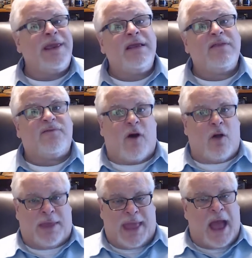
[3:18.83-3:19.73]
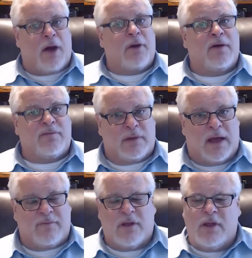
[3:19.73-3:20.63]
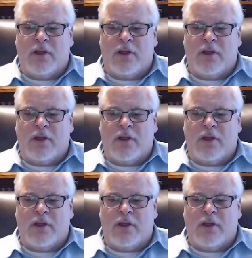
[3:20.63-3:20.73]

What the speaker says: is falling out of love?